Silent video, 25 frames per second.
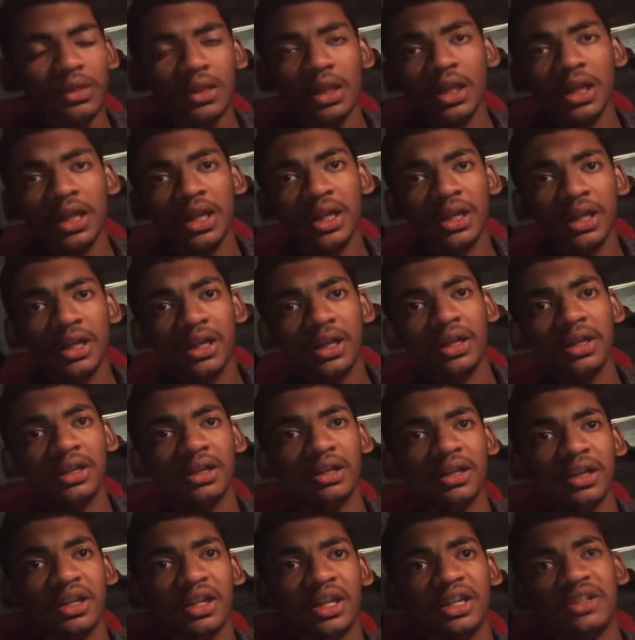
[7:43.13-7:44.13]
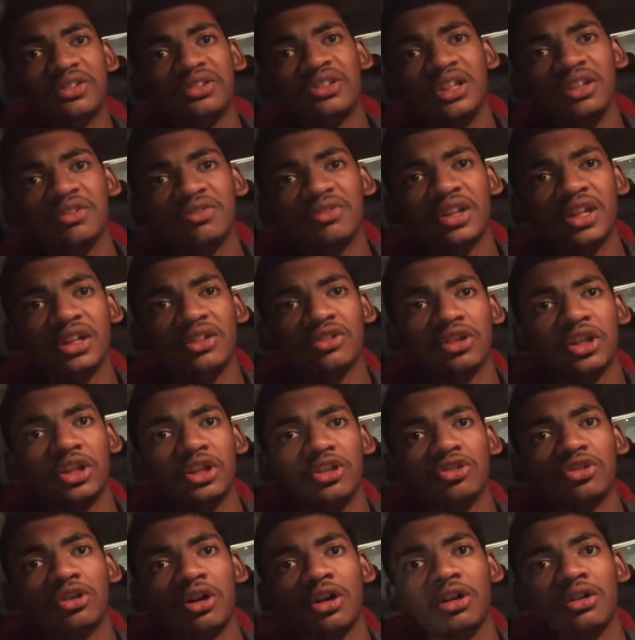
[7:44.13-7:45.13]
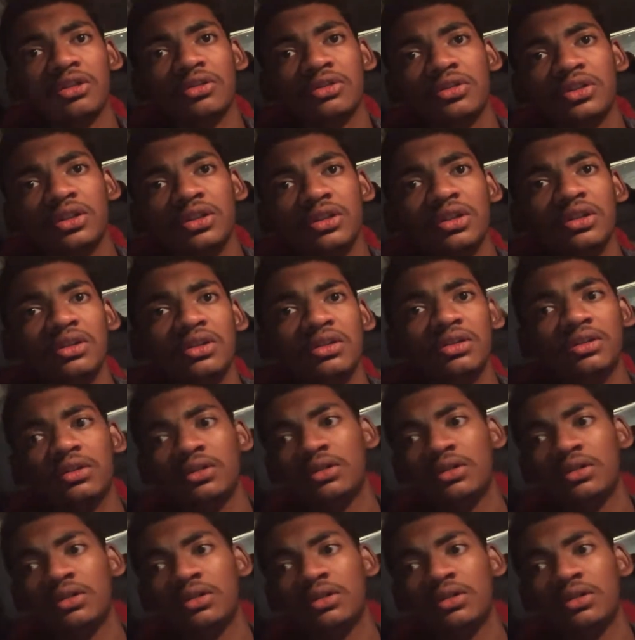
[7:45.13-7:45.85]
And let's see if there's any songs in this.